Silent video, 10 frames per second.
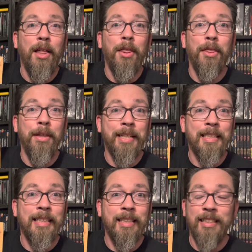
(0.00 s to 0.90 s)

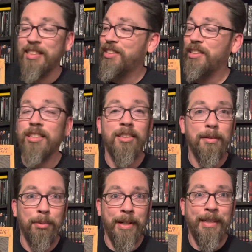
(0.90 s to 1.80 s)
This still in
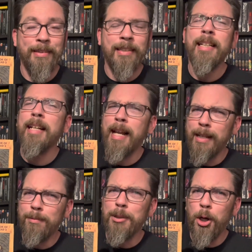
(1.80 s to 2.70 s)
the plastic. It
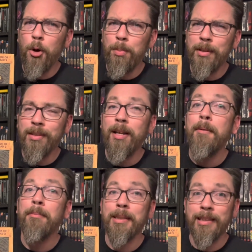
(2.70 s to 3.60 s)
has been opened,
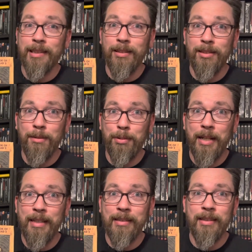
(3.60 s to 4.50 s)
but still in the
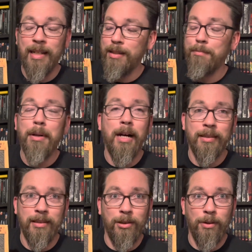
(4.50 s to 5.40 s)
plastic, and the
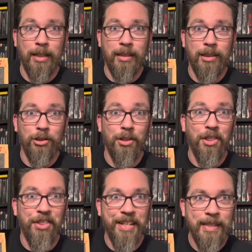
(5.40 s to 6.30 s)
box is in great
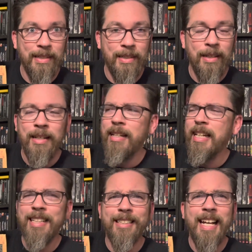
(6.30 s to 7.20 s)
condition. This
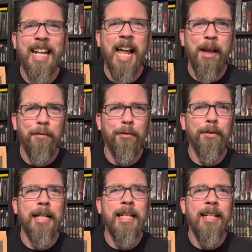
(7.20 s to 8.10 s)
has got
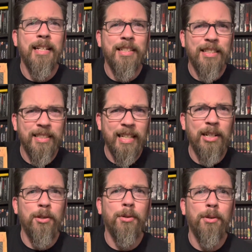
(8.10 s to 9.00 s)
every
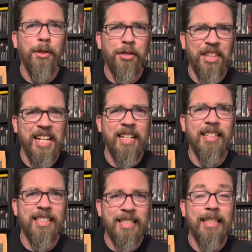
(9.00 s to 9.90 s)
single
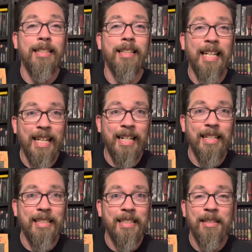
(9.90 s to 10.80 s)
thing still in
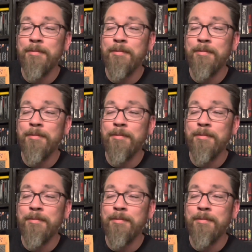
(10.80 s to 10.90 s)
it.